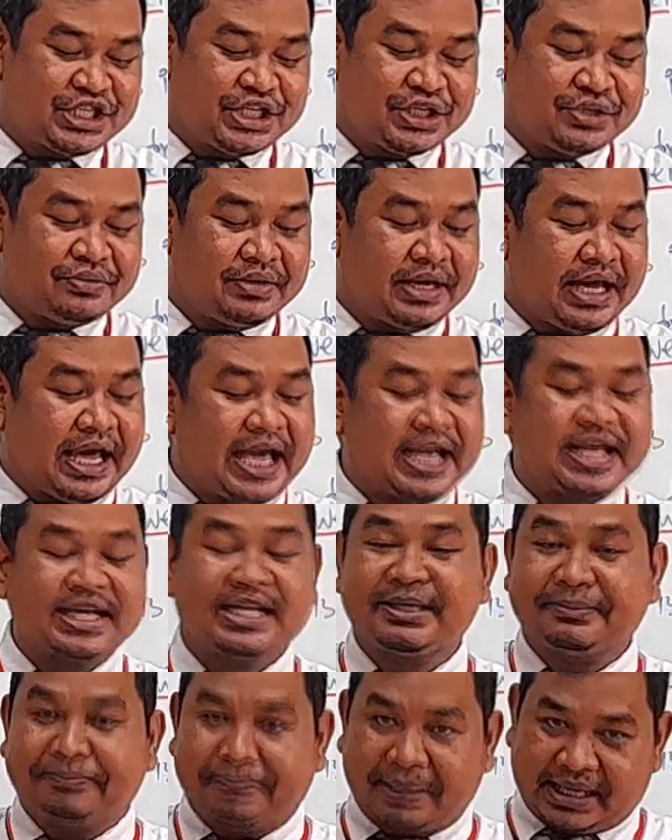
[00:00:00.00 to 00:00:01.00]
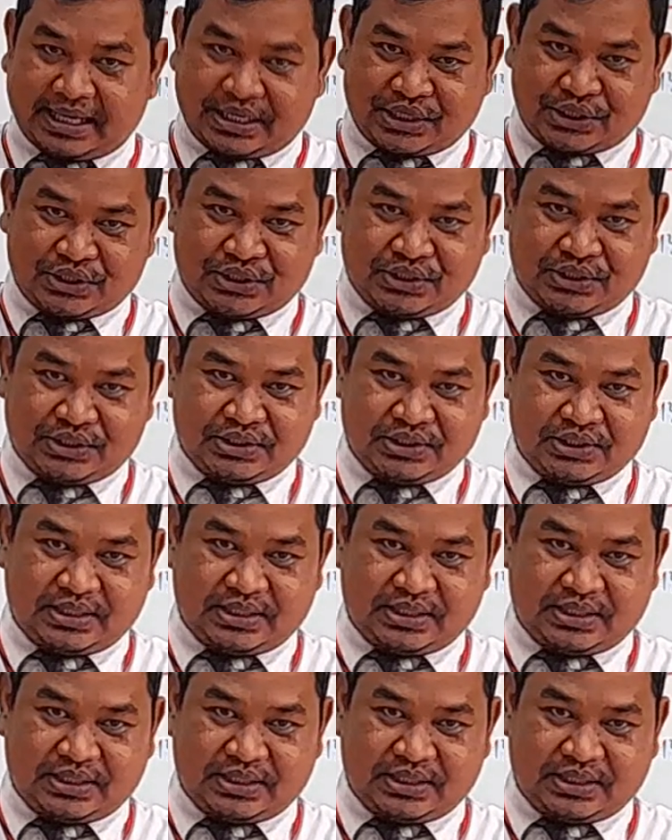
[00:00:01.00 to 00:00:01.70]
to another place,